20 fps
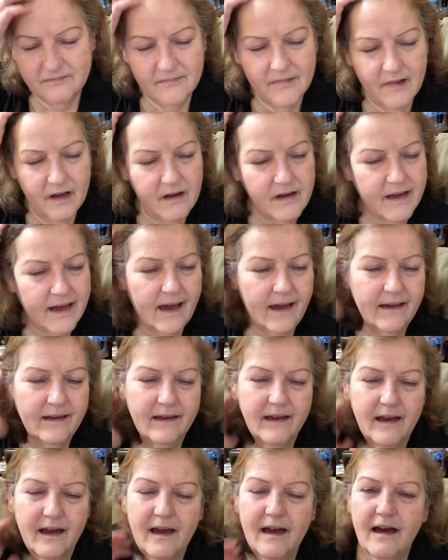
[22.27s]
Okay,
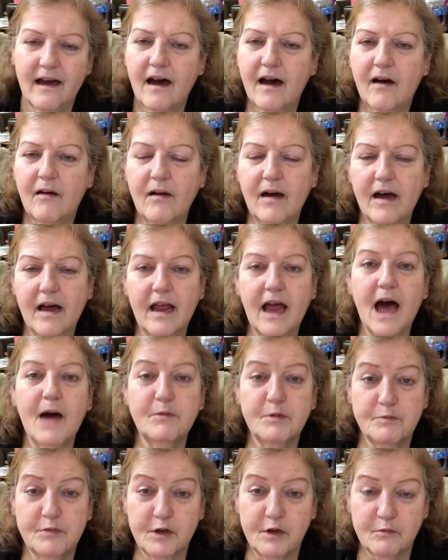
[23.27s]
well, I'm a
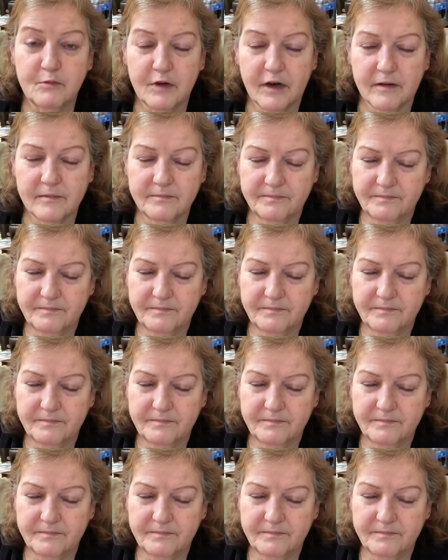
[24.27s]
boomer.